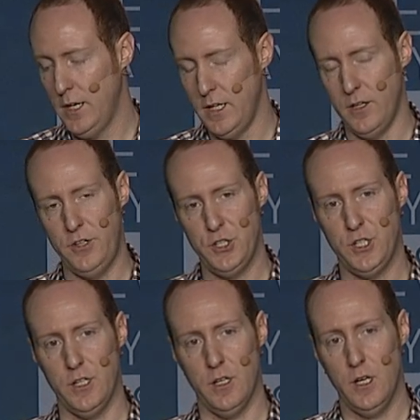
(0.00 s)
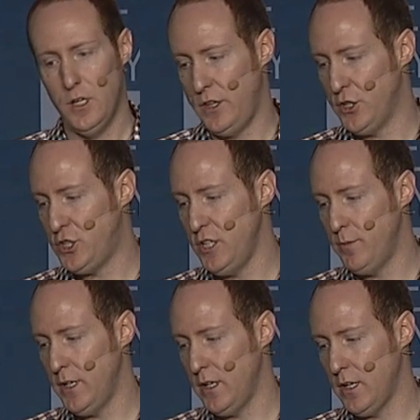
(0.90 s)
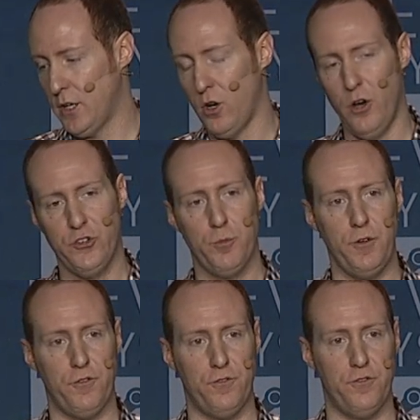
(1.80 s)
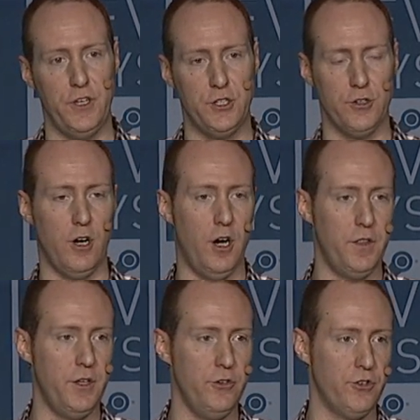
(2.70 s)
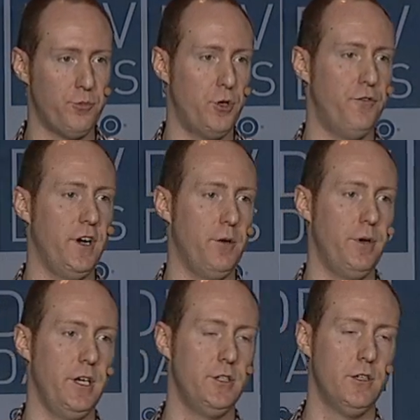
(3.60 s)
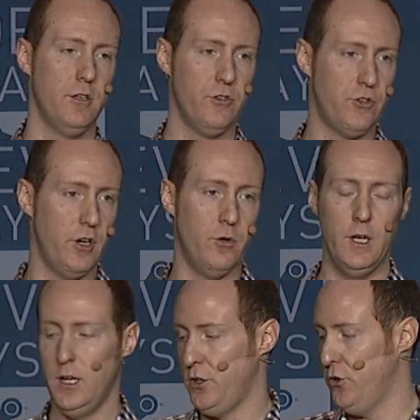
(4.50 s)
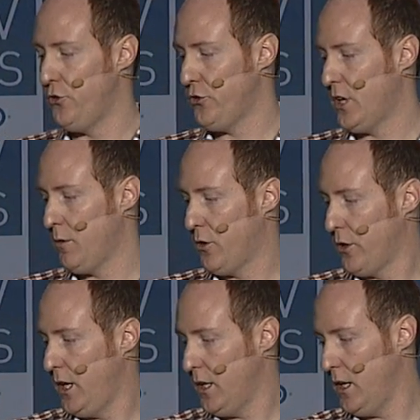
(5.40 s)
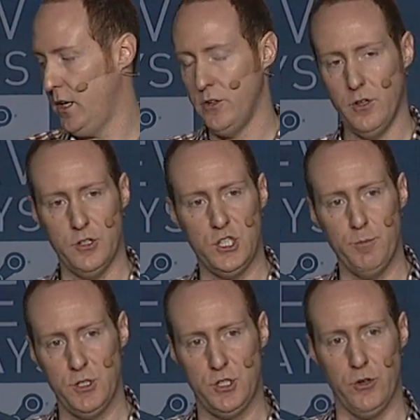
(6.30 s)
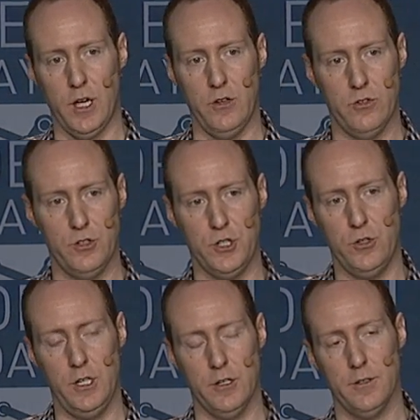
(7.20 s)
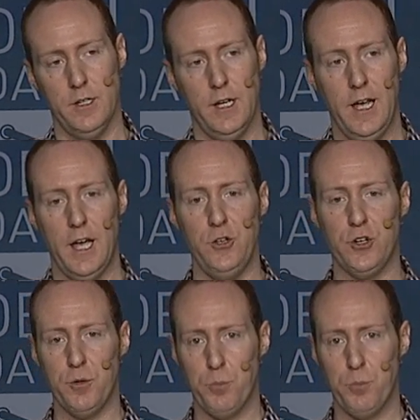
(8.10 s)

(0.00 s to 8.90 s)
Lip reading: In addition, the achievement can also be featured on the user's profile page. So users can create an achievement showcase, as shown here, and you can